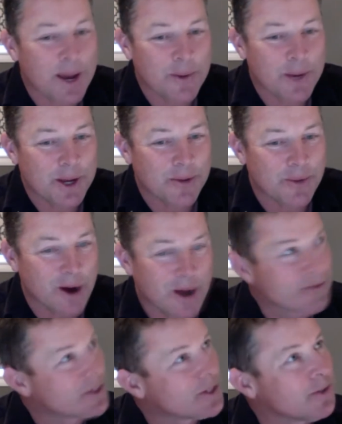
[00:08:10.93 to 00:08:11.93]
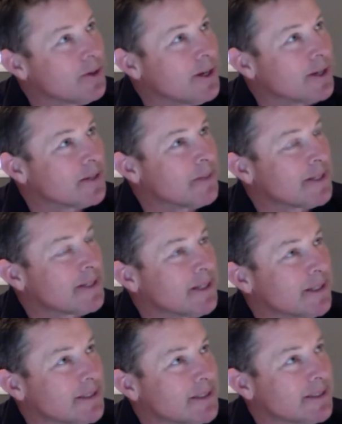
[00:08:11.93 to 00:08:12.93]
we arrived to as a
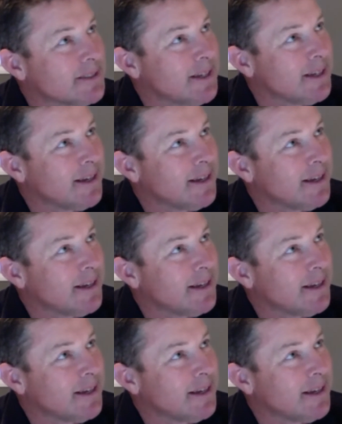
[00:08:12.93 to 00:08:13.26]
business,